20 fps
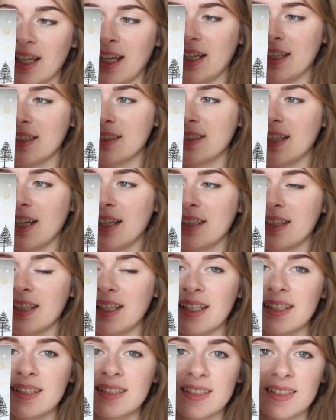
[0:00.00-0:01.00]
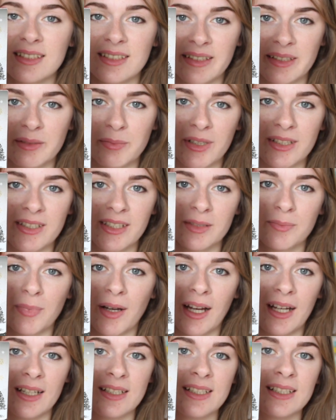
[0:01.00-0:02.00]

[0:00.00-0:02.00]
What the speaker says: There is then this 6x6 pad,